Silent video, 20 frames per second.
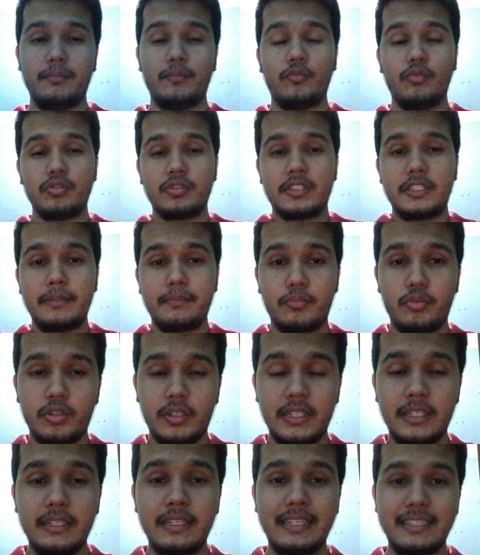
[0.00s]
most
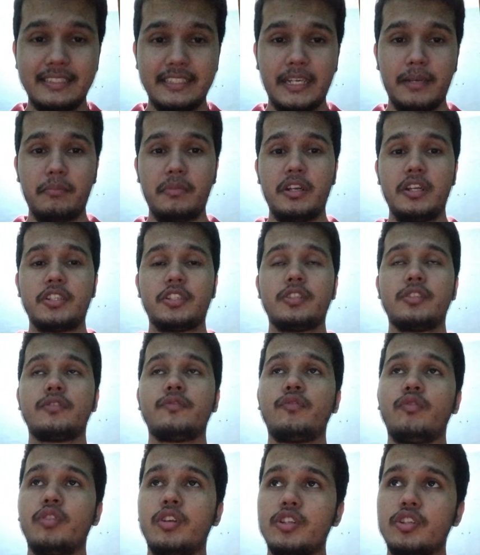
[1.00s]
important examinations
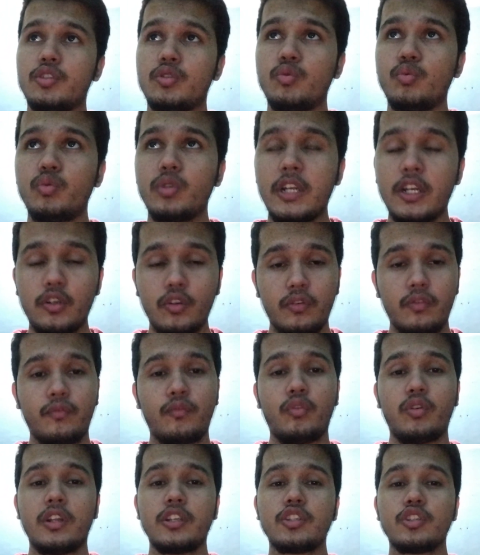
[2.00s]
for a student,
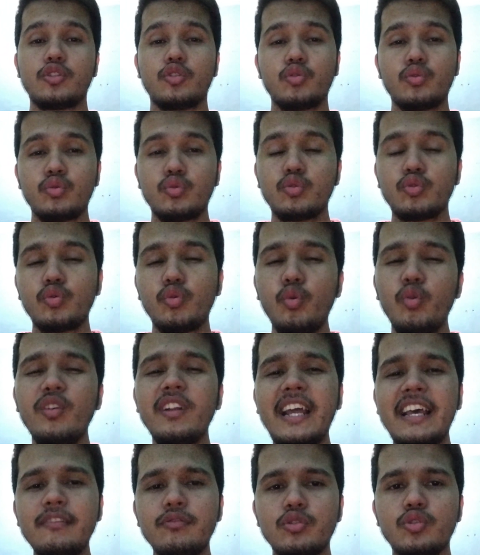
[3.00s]
for a school
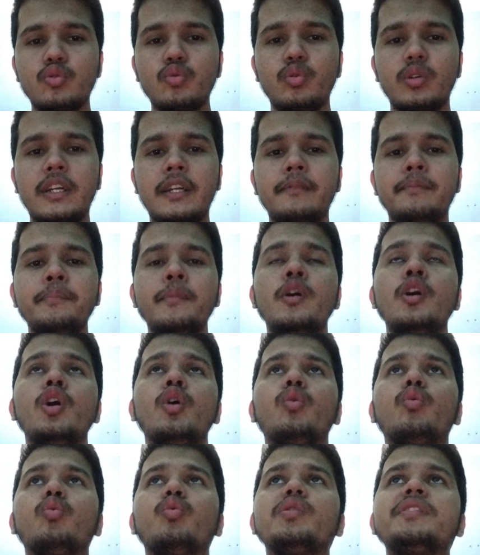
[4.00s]
life student
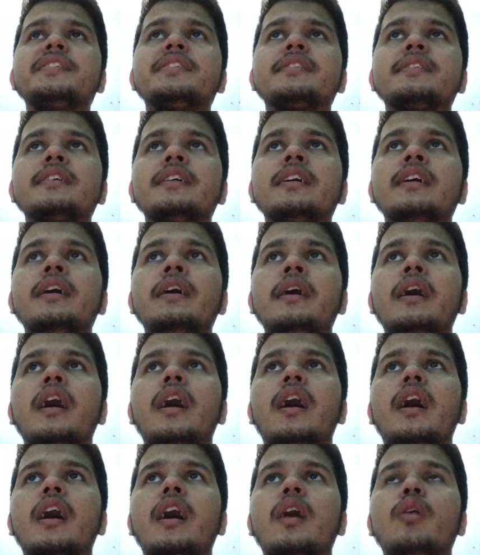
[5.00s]
who is
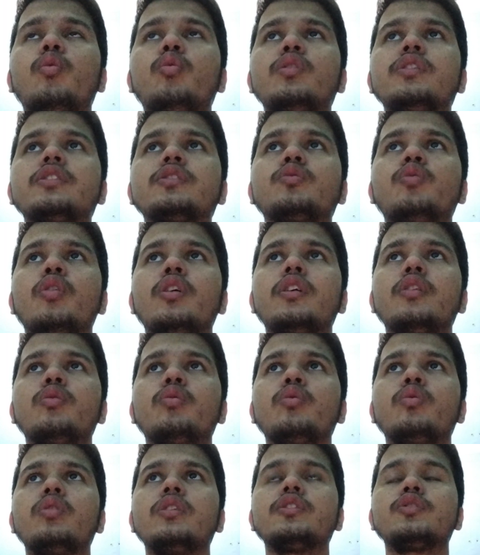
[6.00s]

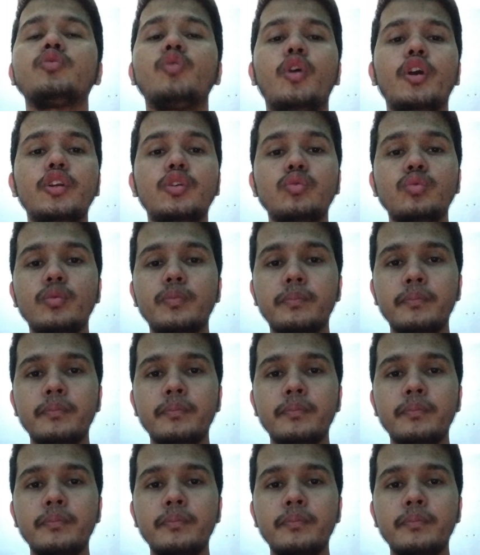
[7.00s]
going